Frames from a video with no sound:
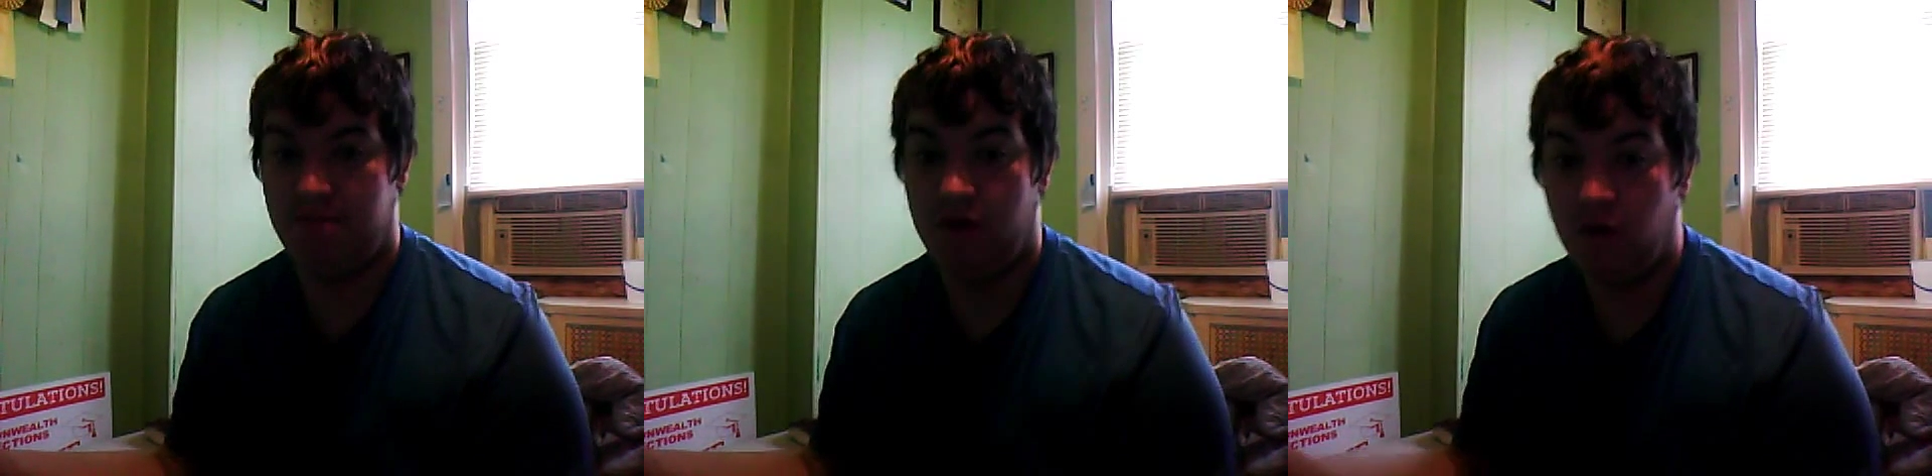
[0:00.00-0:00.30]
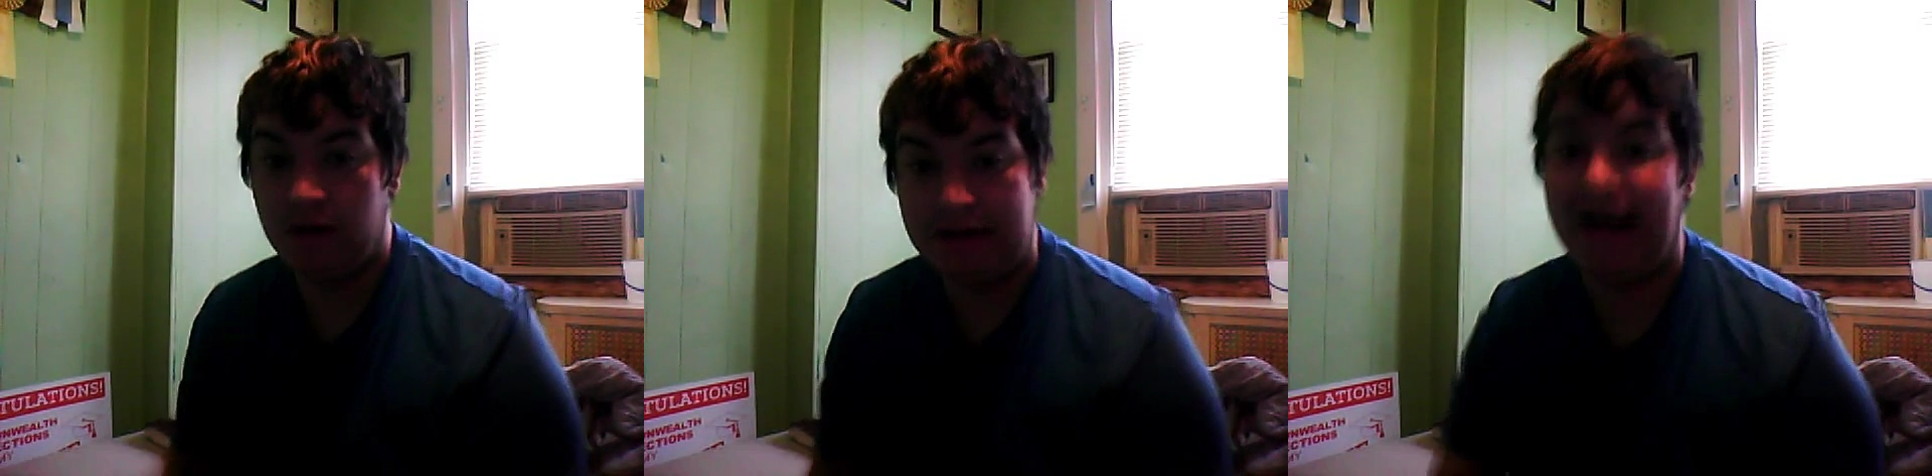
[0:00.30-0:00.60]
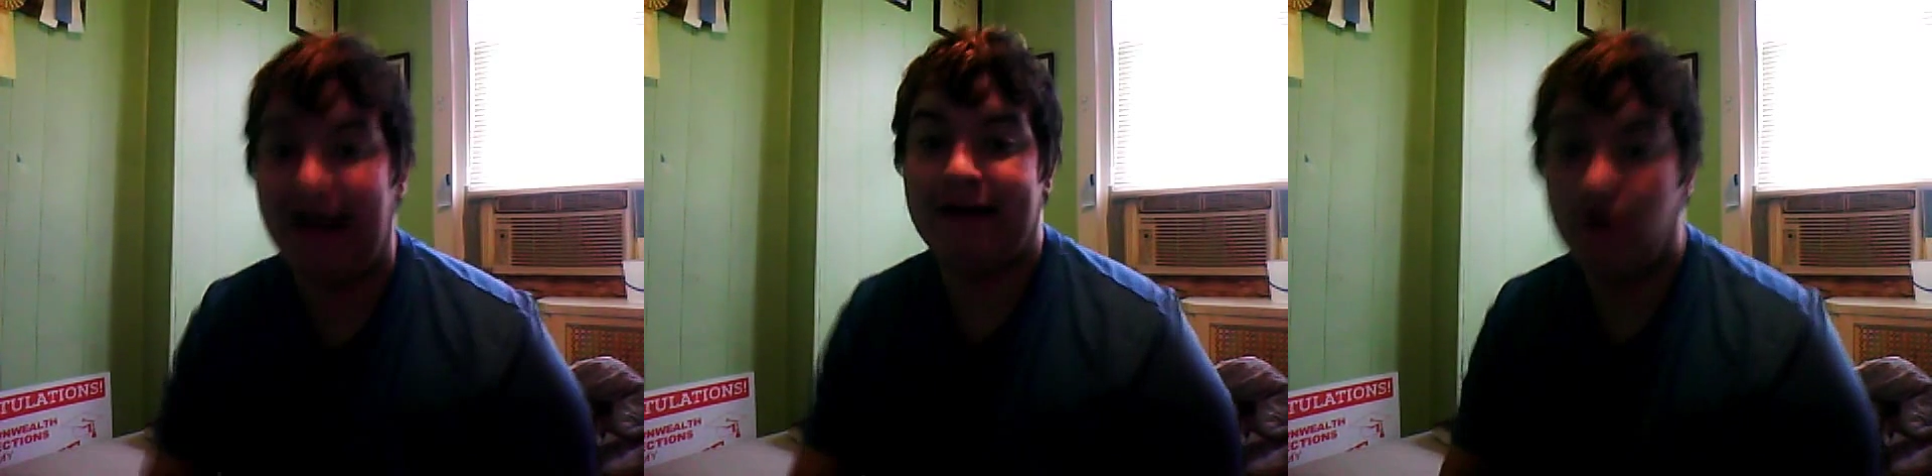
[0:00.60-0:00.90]

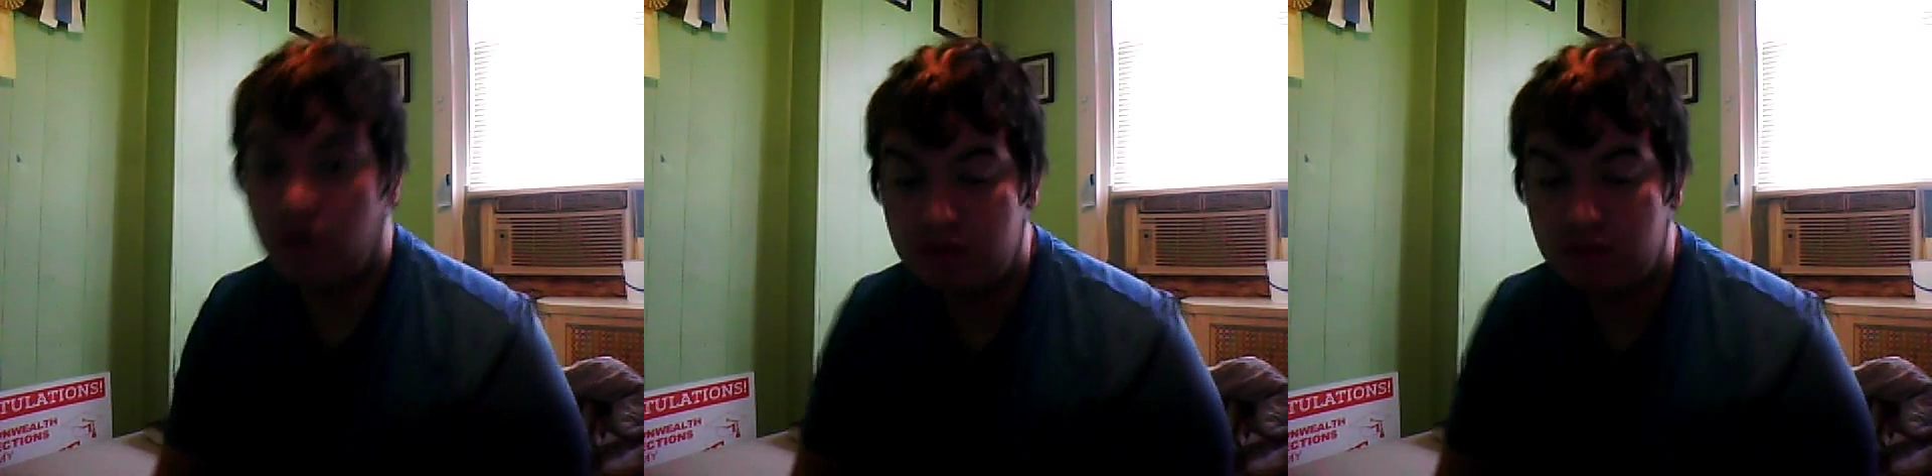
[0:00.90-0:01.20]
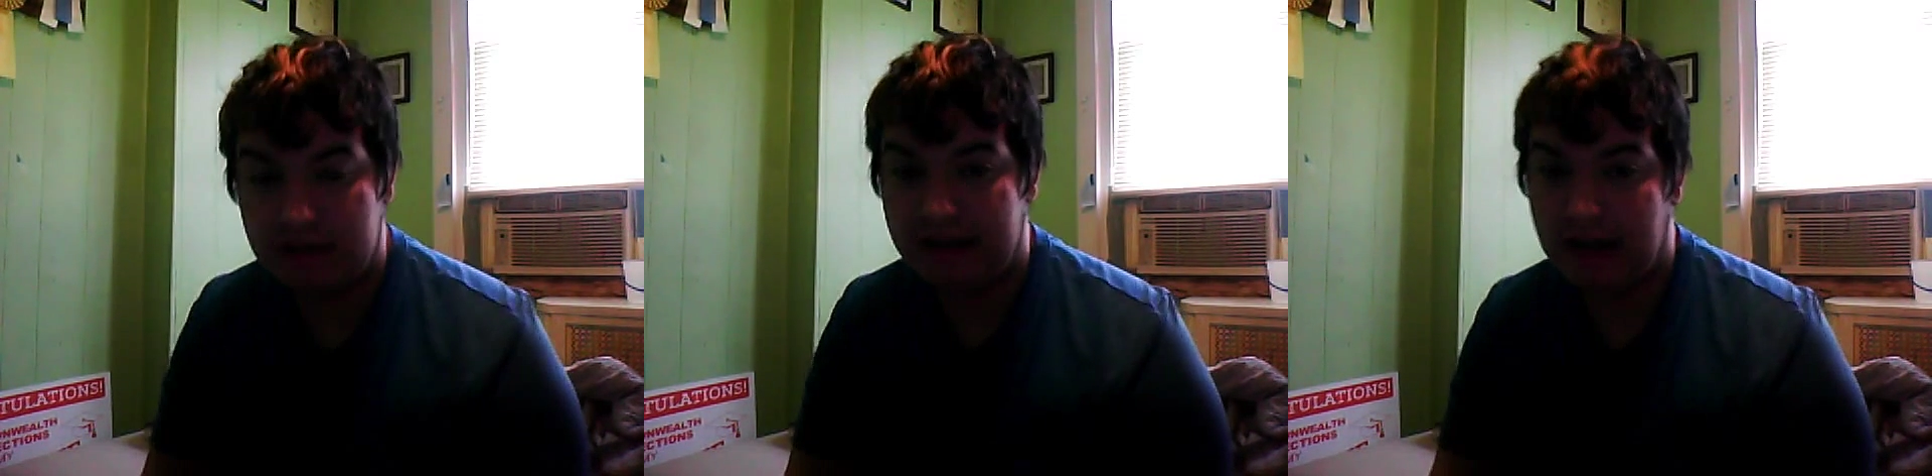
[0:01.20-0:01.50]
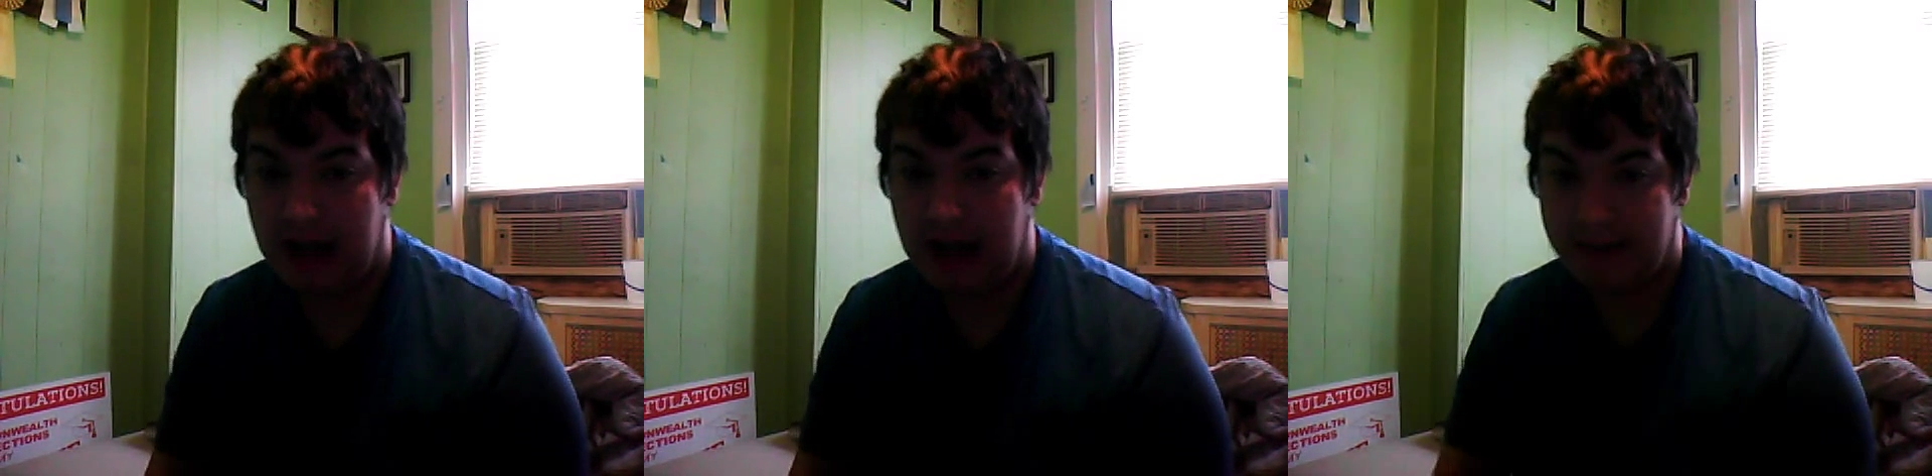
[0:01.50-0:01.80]
Online only,
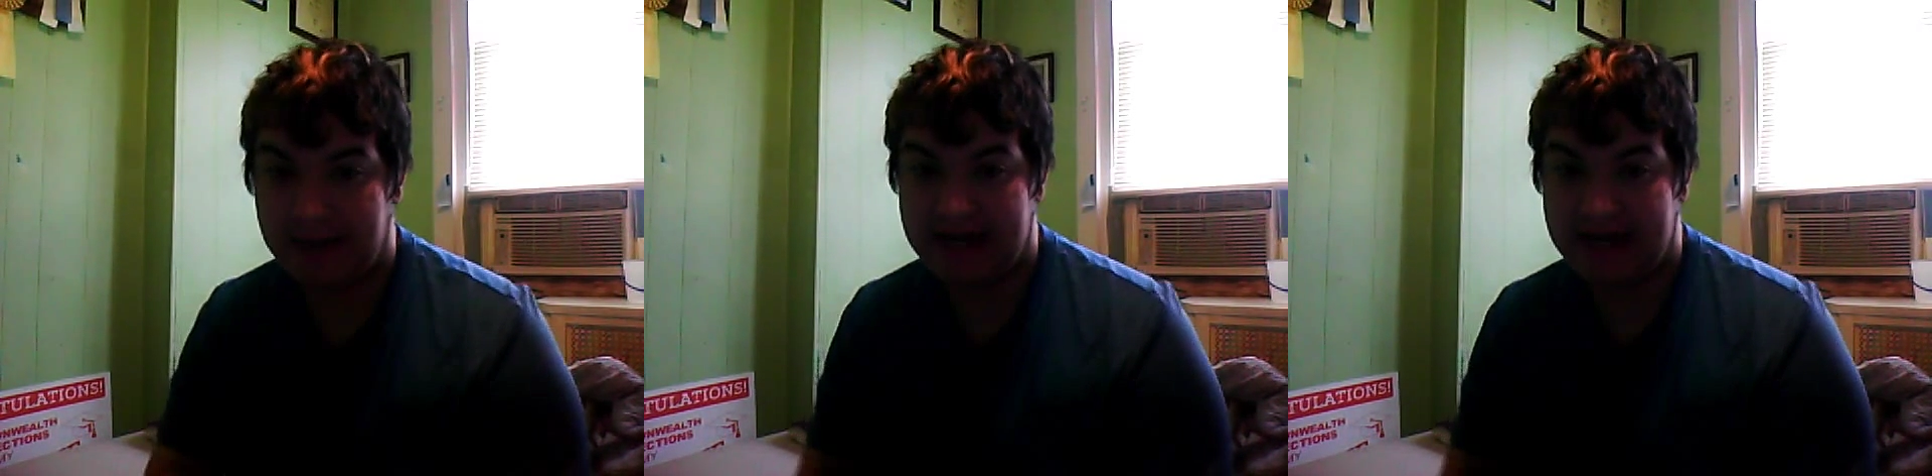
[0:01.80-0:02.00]
I might